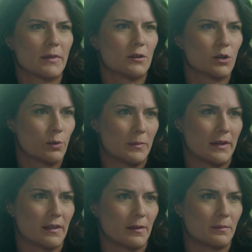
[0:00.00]
about
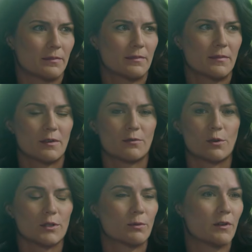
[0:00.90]
equipping them. Yeah. Of
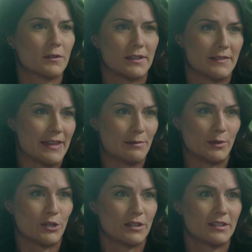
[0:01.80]
course, we've all seen the
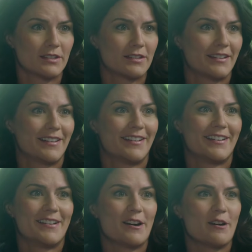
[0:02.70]
images
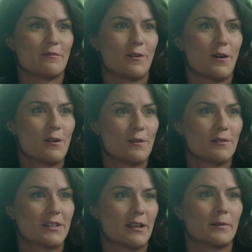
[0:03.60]
of all
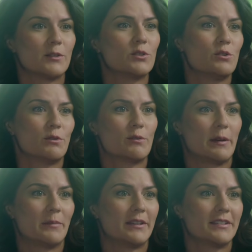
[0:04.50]
the Taliban's new
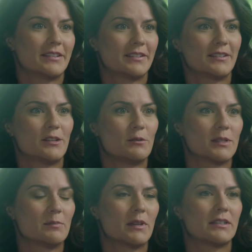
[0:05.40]
equipment,
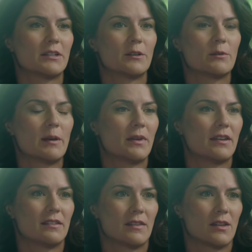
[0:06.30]
U.S. military equipment and